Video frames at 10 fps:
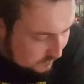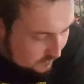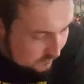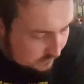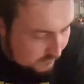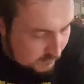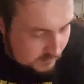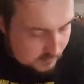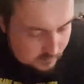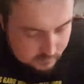
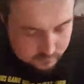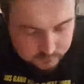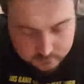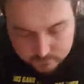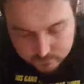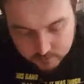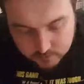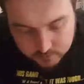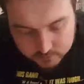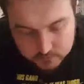First
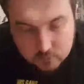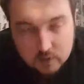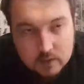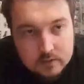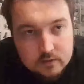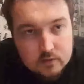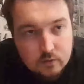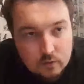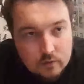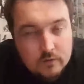stall I
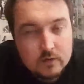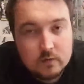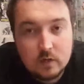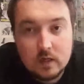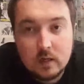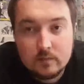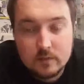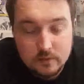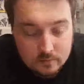come to,